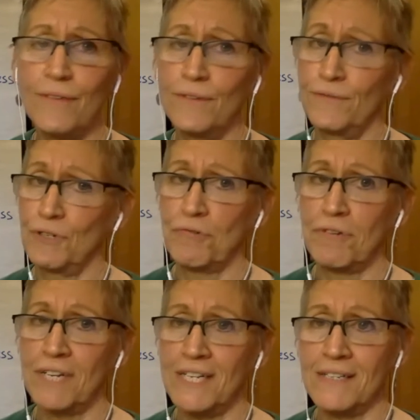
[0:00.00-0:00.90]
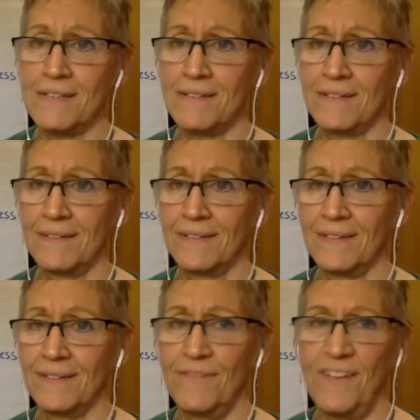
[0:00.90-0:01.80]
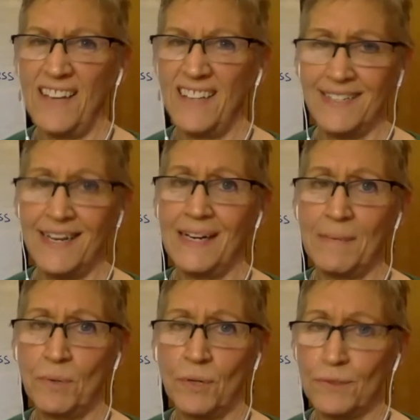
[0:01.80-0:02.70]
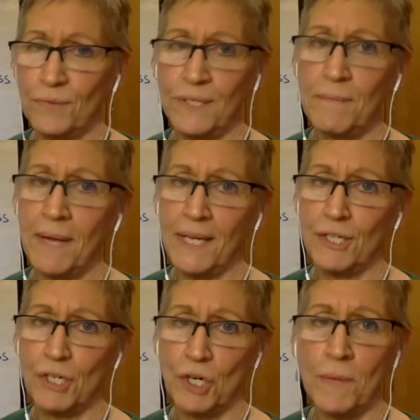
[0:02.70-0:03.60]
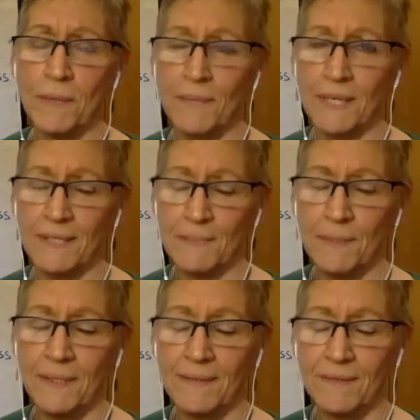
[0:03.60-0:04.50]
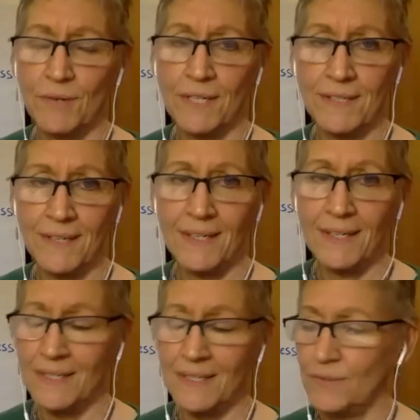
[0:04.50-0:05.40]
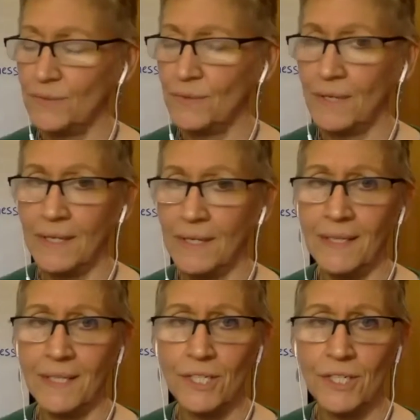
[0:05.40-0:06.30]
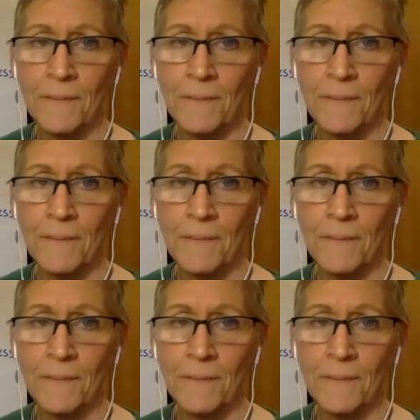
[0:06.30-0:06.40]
of Trees. Fascinating book. It's written by a German, but it's been translated into English.